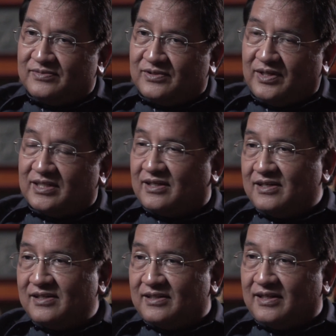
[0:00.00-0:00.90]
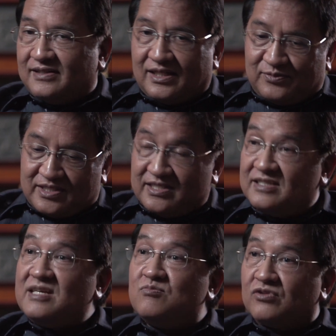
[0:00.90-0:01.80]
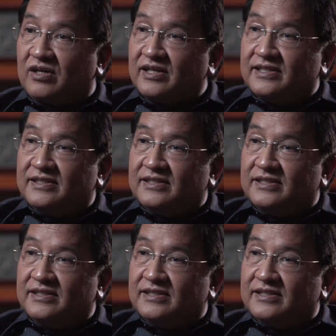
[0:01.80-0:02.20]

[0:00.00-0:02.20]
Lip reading: quite clearly, and that was teamwork.